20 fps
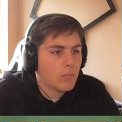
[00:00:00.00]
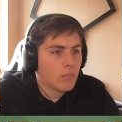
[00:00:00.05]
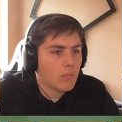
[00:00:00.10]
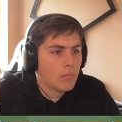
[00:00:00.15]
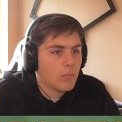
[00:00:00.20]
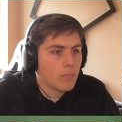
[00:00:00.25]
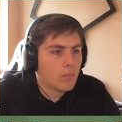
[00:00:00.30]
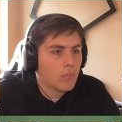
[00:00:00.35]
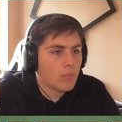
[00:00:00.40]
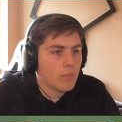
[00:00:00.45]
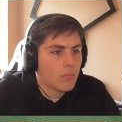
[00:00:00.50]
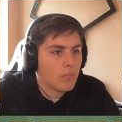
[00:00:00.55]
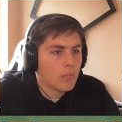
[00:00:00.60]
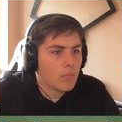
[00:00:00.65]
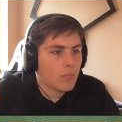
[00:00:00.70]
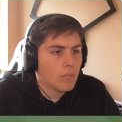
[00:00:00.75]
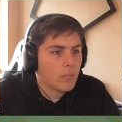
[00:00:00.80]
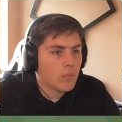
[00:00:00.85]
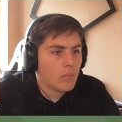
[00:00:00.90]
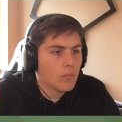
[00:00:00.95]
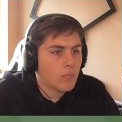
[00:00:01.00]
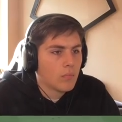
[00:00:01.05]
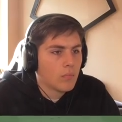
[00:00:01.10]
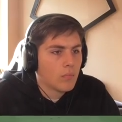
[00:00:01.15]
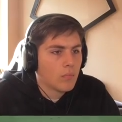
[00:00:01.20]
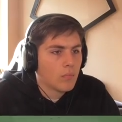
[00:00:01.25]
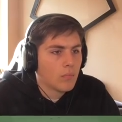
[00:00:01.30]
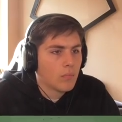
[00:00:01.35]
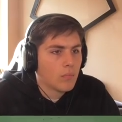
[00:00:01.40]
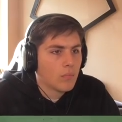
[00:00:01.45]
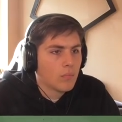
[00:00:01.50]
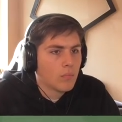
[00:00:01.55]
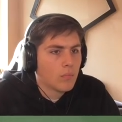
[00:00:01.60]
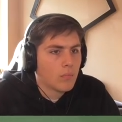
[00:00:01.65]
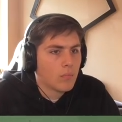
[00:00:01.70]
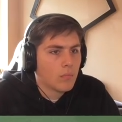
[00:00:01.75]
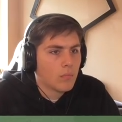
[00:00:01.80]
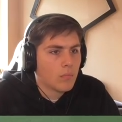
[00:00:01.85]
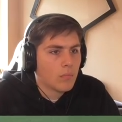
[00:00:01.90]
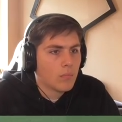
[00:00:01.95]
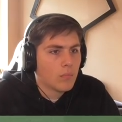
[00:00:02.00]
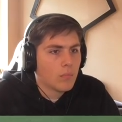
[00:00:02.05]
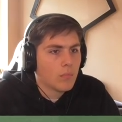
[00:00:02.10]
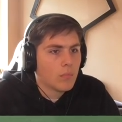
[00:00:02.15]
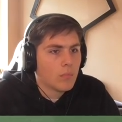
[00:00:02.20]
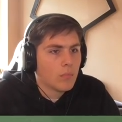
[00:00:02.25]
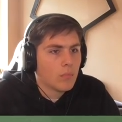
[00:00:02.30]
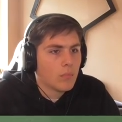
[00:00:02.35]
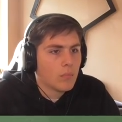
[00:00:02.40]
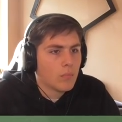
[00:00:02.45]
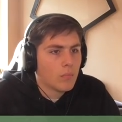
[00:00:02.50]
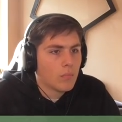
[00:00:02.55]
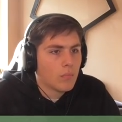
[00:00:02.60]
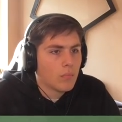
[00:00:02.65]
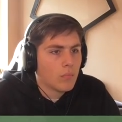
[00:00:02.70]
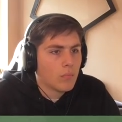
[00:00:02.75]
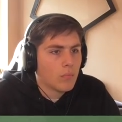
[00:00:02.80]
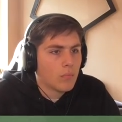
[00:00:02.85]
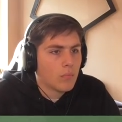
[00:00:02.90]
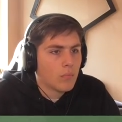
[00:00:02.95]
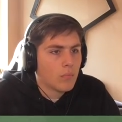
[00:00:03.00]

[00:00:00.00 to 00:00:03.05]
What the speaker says: No one is speaking in this clip.